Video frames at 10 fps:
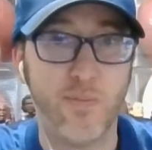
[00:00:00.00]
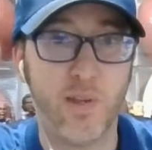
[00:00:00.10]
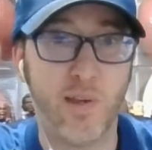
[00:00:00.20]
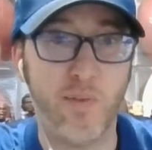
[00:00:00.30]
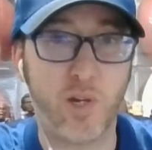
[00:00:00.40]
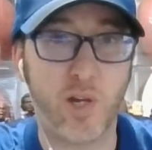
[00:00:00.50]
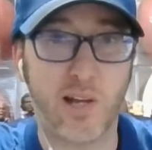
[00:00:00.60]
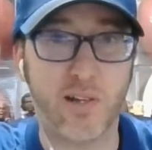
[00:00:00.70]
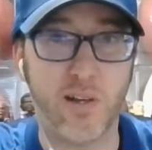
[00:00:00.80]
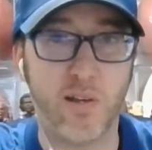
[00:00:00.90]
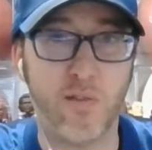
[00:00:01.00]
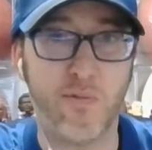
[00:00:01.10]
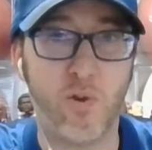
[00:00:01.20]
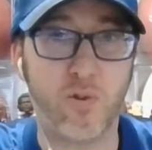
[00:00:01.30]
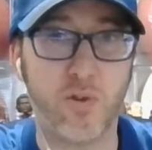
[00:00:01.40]
Let me check the
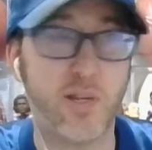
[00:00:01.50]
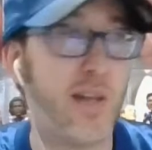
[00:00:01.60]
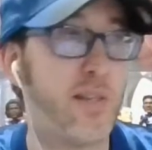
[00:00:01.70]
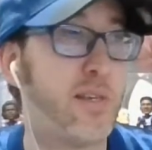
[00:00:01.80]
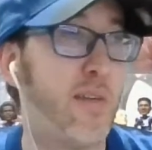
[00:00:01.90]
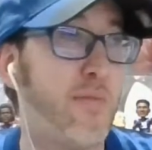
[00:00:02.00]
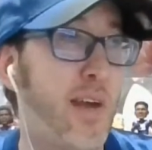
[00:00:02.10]
vertical side to see